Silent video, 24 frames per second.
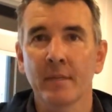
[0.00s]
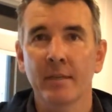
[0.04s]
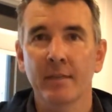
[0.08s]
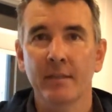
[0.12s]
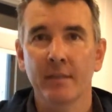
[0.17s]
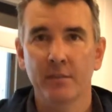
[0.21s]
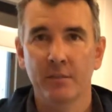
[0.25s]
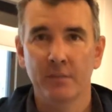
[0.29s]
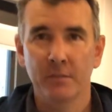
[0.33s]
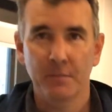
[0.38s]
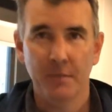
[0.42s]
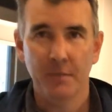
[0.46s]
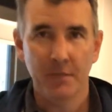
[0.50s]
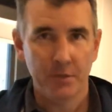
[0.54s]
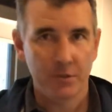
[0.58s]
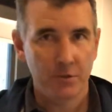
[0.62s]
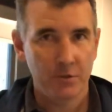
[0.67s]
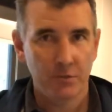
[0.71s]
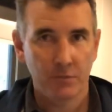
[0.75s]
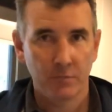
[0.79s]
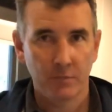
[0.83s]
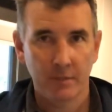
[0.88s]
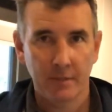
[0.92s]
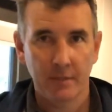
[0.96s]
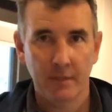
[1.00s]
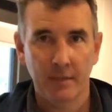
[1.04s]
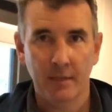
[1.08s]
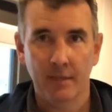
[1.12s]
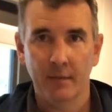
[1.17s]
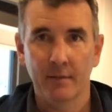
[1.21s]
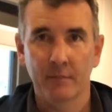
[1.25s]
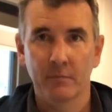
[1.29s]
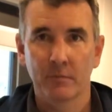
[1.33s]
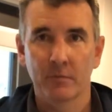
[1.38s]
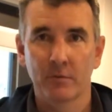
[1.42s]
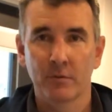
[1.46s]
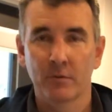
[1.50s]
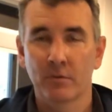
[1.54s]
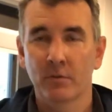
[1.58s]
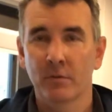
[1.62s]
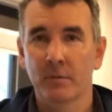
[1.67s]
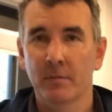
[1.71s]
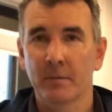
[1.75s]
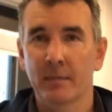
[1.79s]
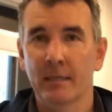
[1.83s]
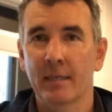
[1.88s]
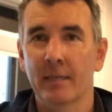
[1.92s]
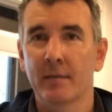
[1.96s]
there's some issues with that, and we'll
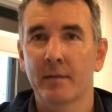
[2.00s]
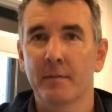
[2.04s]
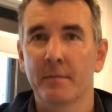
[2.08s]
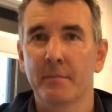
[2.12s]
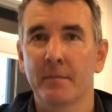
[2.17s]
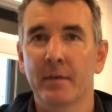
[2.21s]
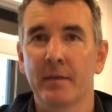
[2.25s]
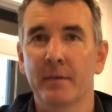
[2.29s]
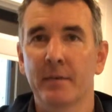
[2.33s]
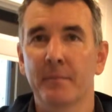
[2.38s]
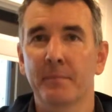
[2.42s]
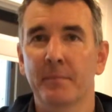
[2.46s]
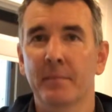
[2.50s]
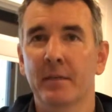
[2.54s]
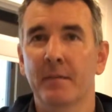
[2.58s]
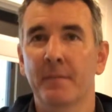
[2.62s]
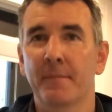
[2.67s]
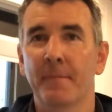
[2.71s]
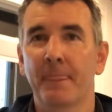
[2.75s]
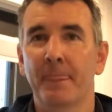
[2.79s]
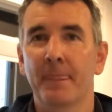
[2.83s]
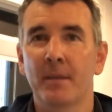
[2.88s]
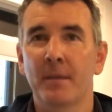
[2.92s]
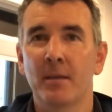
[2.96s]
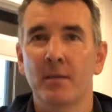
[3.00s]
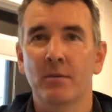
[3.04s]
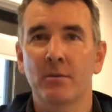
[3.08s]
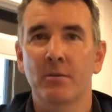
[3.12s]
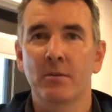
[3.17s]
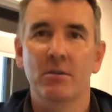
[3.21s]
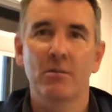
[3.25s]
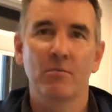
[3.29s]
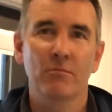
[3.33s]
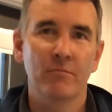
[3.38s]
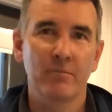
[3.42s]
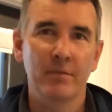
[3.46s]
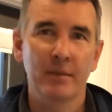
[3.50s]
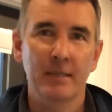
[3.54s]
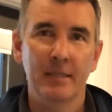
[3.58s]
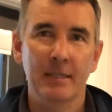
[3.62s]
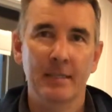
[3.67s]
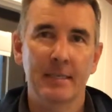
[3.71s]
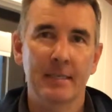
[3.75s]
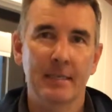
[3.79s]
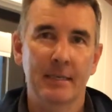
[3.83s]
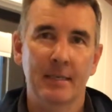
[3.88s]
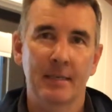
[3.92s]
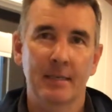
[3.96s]
talk about that in a minute, but you
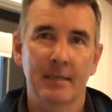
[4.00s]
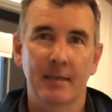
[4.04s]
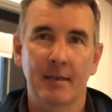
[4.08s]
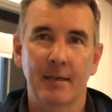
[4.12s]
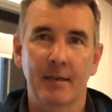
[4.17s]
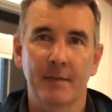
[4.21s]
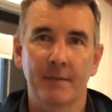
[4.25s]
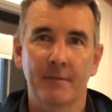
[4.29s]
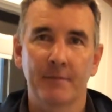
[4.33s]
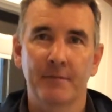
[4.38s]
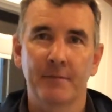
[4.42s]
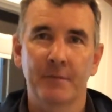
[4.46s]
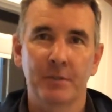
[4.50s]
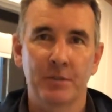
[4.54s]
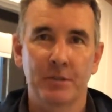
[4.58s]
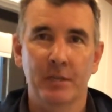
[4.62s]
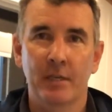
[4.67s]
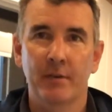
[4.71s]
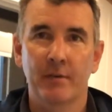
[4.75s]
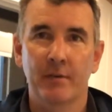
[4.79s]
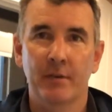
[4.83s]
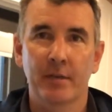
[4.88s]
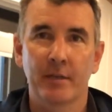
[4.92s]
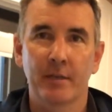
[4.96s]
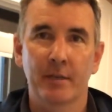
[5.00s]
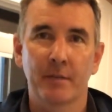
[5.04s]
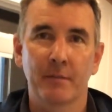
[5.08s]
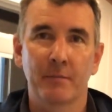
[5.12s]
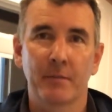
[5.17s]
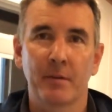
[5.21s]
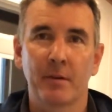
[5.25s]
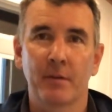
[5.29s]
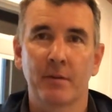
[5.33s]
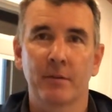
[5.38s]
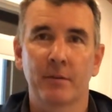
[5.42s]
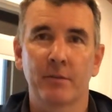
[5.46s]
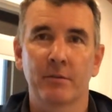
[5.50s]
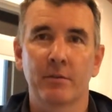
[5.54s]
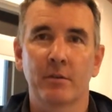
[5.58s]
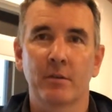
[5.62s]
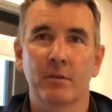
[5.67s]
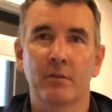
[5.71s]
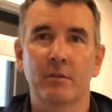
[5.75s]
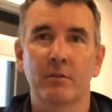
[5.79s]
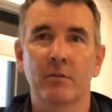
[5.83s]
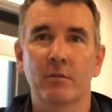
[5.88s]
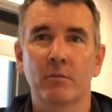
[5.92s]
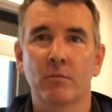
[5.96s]
really can't have the generator component.
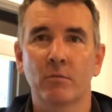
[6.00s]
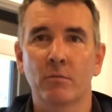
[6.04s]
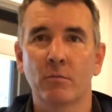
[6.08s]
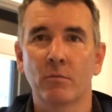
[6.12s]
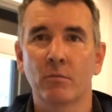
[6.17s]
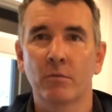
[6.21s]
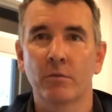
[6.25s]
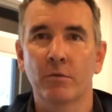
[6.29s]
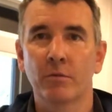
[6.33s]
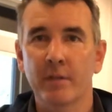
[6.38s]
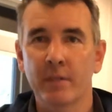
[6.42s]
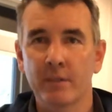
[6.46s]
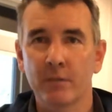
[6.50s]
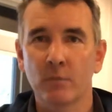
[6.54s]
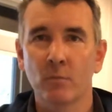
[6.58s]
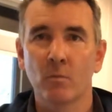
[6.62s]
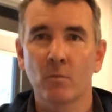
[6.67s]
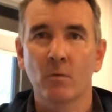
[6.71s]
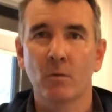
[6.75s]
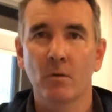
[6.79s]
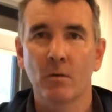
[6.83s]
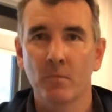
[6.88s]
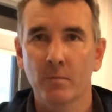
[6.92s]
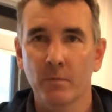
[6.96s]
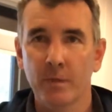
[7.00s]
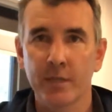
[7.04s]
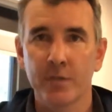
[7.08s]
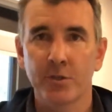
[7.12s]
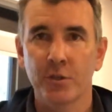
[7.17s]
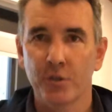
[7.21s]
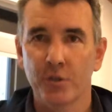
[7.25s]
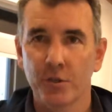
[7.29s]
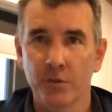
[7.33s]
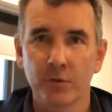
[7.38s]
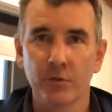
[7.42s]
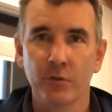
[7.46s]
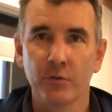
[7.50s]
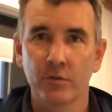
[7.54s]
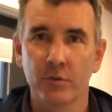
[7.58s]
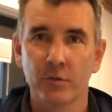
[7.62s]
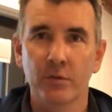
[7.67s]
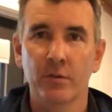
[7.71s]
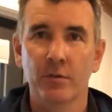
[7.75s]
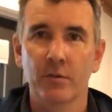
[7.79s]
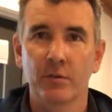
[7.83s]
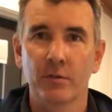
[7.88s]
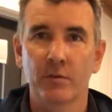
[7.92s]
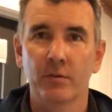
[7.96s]
So the reason why we choose
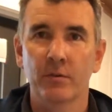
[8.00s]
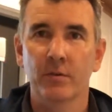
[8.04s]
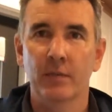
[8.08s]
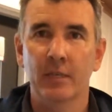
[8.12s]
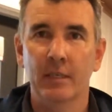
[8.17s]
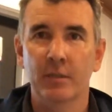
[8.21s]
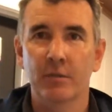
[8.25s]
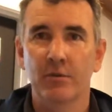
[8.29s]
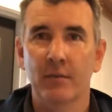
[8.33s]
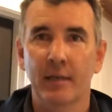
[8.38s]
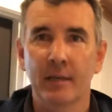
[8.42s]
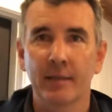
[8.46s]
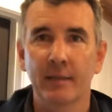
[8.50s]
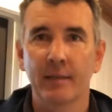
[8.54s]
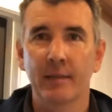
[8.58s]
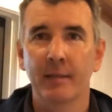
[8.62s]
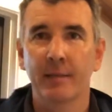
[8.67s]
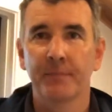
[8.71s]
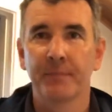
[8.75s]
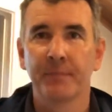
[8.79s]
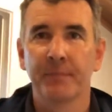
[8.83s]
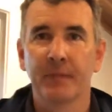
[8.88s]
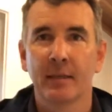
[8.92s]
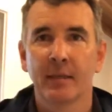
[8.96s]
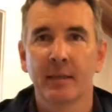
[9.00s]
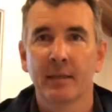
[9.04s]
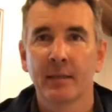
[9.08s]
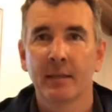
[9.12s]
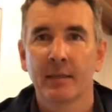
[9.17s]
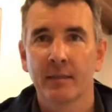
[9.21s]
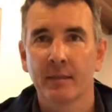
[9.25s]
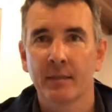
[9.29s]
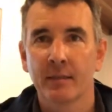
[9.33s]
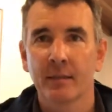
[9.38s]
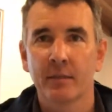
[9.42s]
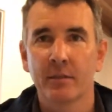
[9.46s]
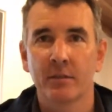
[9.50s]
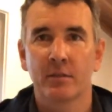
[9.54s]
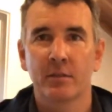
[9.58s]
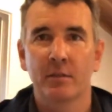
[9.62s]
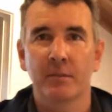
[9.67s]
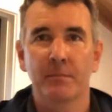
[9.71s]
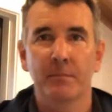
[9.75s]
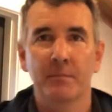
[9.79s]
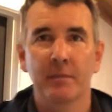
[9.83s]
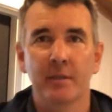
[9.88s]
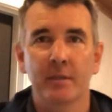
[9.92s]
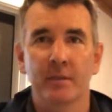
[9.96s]
to do a trailer is
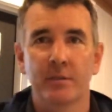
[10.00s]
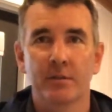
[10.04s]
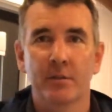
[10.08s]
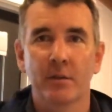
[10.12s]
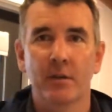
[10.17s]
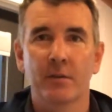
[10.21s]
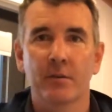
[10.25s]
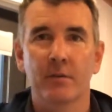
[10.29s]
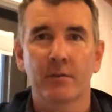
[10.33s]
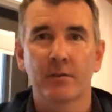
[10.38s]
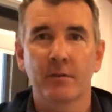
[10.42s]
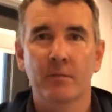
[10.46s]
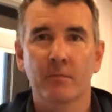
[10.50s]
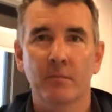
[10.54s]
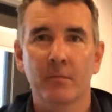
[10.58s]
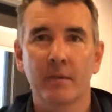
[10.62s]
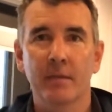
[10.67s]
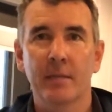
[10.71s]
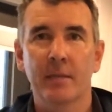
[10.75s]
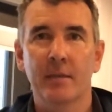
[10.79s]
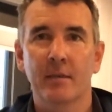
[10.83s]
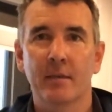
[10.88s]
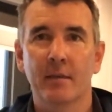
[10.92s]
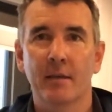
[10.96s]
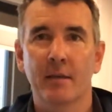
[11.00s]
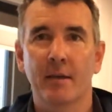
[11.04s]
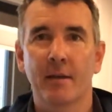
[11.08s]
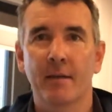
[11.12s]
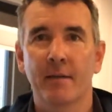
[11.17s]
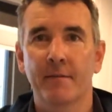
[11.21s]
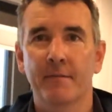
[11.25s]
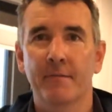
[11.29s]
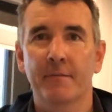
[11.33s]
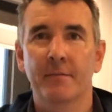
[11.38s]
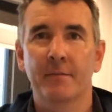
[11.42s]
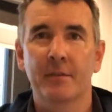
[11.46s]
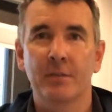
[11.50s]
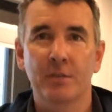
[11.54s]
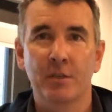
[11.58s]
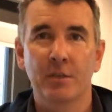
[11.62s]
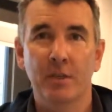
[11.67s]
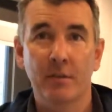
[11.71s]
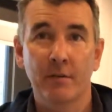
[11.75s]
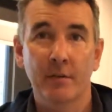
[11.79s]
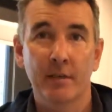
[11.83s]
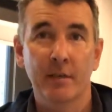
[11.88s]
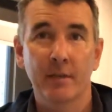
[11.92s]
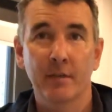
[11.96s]
simply so that we can have the
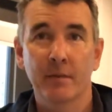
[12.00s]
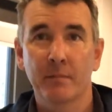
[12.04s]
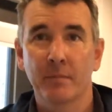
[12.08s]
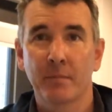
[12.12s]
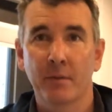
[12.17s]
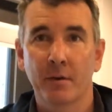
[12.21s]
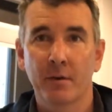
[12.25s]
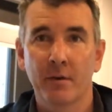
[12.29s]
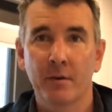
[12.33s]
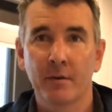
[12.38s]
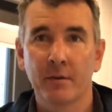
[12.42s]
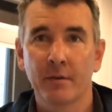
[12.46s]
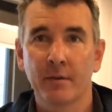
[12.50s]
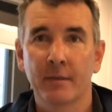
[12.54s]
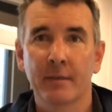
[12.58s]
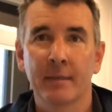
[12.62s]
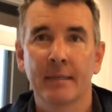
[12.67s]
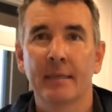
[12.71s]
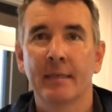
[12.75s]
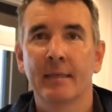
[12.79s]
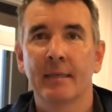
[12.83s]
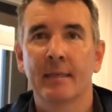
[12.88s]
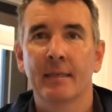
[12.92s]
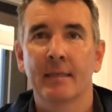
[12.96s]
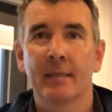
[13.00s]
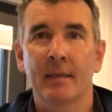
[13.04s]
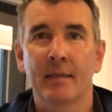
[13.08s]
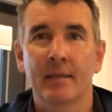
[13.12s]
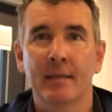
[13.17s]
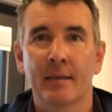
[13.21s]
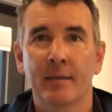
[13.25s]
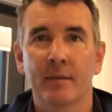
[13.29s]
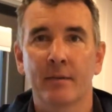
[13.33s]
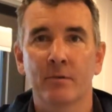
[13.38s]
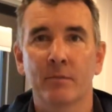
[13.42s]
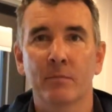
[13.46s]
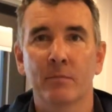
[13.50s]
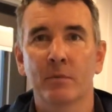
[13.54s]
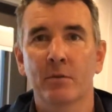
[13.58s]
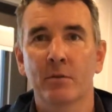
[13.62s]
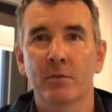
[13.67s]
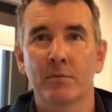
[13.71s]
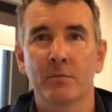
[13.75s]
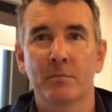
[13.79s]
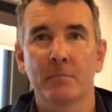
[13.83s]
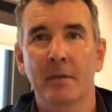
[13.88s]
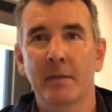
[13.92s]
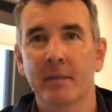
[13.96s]
generator component, and that
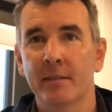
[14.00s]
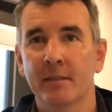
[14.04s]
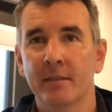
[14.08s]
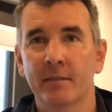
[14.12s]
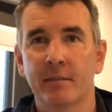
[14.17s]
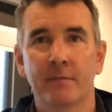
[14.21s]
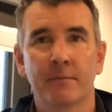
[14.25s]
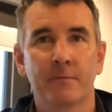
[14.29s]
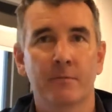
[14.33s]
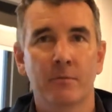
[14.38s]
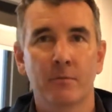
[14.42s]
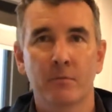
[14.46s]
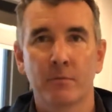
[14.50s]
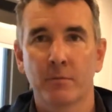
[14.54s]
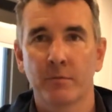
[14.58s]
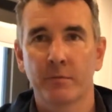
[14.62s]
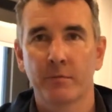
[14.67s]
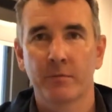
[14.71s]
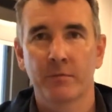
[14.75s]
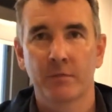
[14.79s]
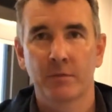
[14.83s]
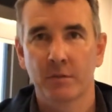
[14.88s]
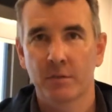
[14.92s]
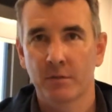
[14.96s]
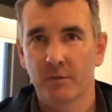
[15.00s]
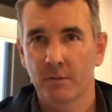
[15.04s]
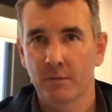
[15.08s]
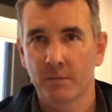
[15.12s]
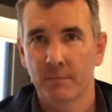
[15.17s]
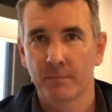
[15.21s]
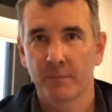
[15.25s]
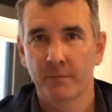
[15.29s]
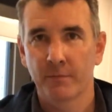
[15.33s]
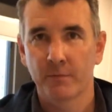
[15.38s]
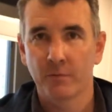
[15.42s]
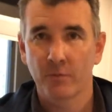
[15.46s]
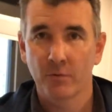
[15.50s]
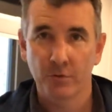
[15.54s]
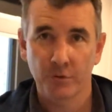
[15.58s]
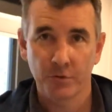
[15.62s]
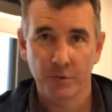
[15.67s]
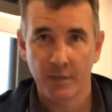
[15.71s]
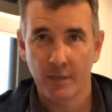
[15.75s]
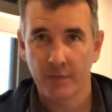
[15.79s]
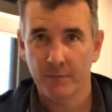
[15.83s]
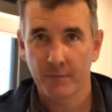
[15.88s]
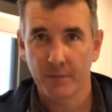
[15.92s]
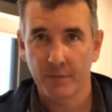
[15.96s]
almost makes it a foolproof system. Of course,
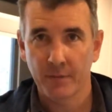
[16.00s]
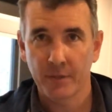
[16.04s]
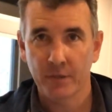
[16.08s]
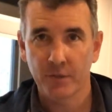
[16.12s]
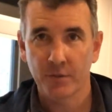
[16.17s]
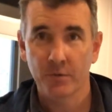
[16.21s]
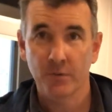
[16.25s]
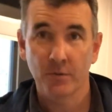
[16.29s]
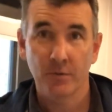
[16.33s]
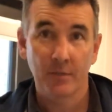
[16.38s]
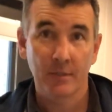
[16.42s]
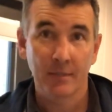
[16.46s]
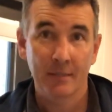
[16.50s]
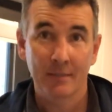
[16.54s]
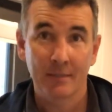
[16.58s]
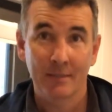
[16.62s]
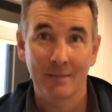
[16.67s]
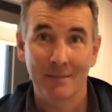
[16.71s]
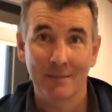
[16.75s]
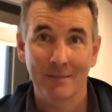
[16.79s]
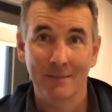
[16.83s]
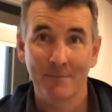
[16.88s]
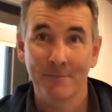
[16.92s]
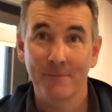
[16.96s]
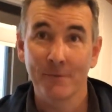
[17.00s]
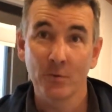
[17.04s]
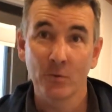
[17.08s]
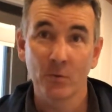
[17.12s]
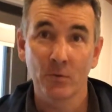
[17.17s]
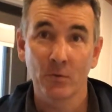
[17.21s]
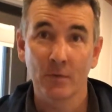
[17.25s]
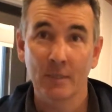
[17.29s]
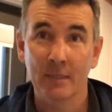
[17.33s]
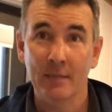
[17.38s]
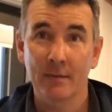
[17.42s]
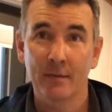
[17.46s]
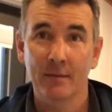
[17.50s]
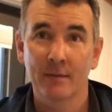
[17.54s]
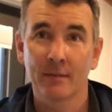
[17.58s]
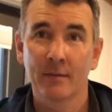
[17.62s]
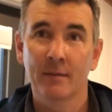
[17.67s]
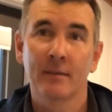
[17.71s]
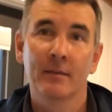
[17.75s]
you have to make sure there's fuel in